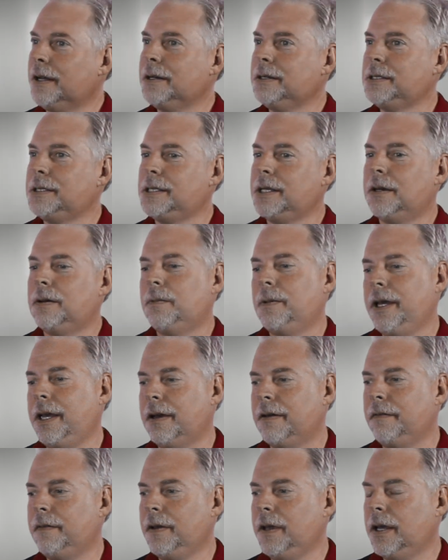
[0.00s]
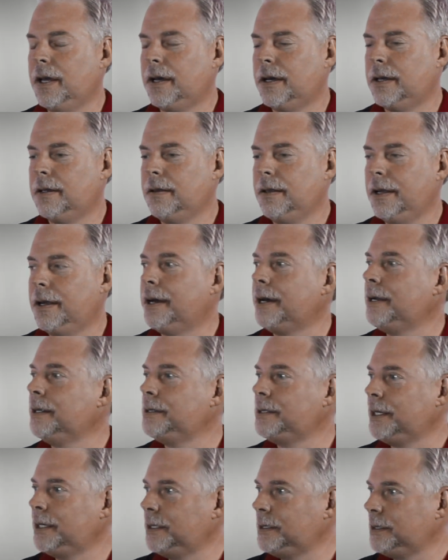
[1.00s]
VELUX, we have the United
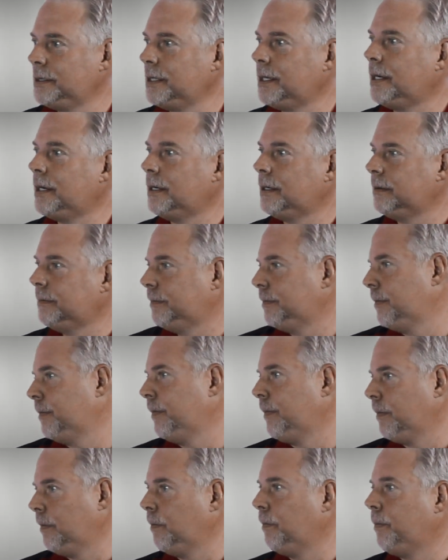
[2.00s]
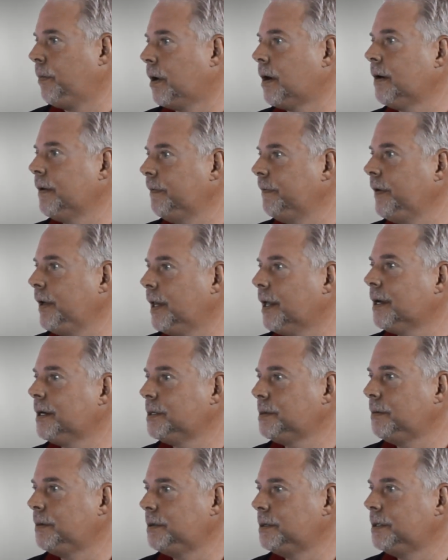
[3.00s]
States part of
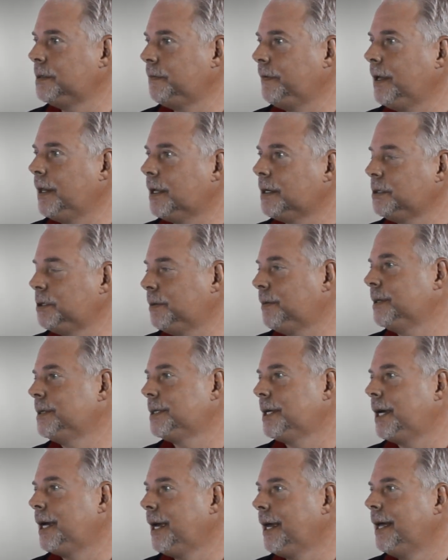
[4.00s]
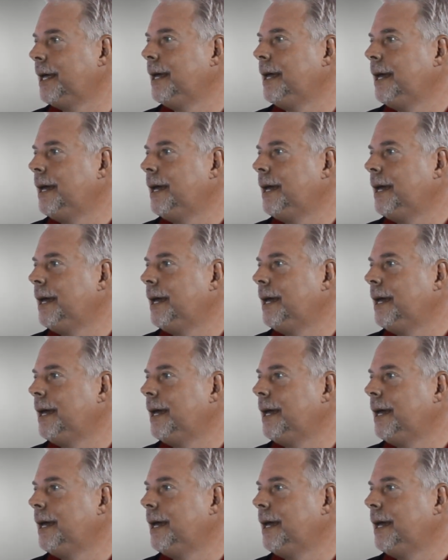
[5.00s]
VELUX, which is VELUX USA,